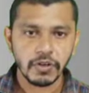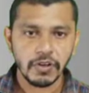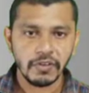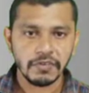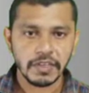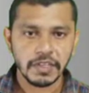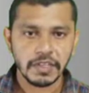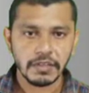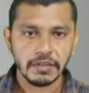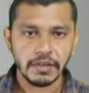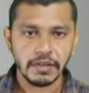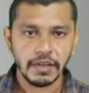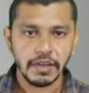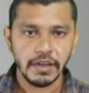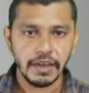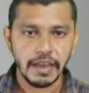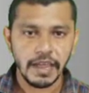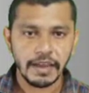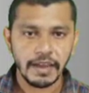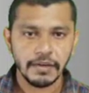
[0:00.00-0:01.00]
of the
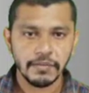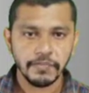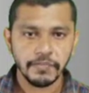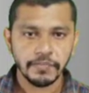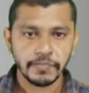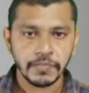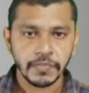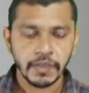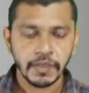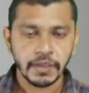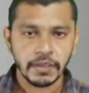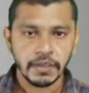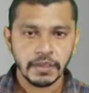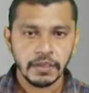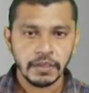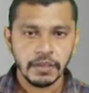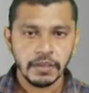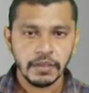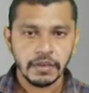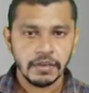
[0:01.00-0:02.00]
line.
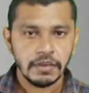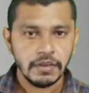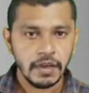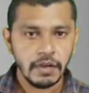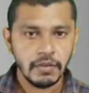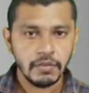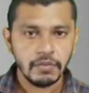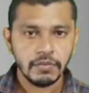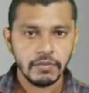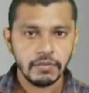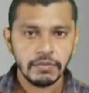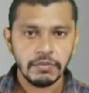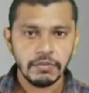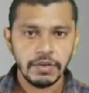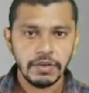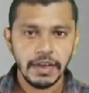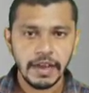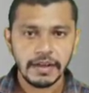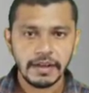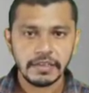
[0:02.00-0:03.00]
Now
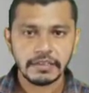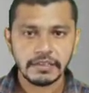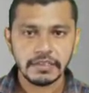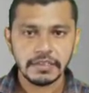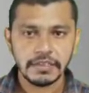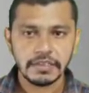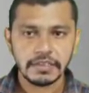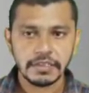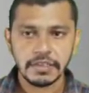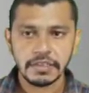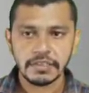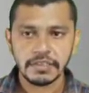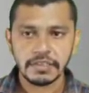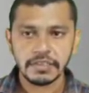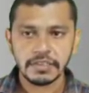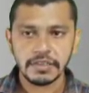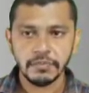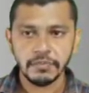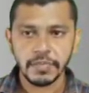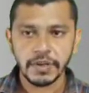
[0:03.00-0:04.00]
let us discuss the
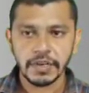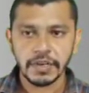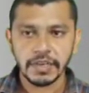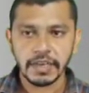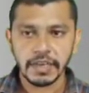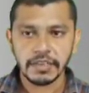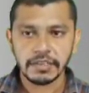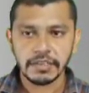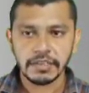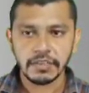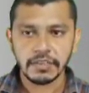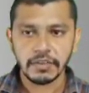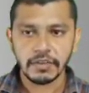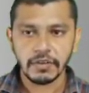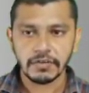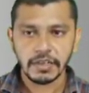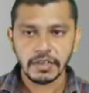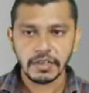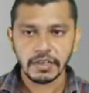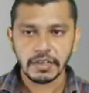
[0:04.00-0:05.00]
simple cases
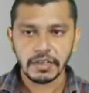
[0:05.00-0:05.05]
of the